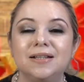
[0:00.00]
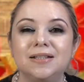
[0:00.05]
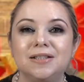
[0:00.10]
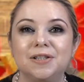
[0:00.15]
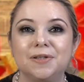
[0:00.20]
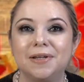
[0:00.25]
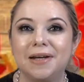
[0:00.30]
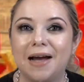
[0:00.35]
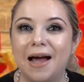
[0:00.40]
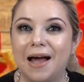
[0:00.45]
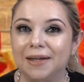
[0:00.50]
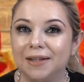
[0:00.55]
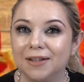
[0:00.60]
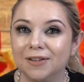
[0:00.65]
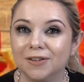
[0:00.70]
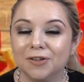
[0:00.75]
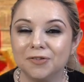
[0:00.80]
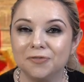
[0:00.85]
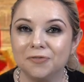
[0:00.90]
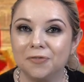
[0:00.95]
so that I
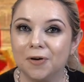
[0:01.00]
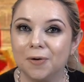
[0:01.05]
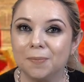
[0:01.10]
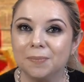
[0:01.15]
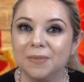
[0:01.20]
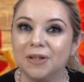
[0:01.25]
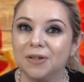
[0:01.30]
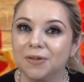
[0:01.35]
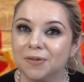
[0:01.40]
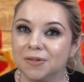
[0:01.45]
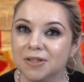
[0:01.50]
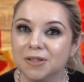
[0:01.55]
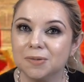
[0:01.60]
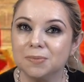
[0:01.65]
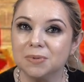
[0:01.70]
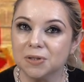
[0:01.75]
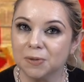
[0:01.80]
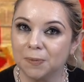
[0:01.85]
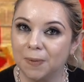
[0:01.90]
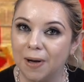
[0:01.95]
can confirm that you're
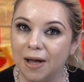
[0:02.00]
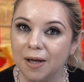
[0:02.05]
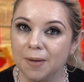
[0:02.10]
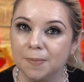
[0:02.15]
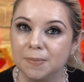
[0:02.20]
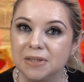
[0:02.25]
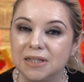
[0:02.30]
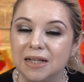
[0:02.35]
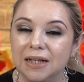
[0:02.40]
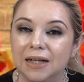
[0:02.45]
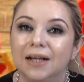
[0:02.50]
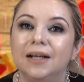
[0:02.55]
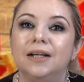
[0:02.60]
subscribed.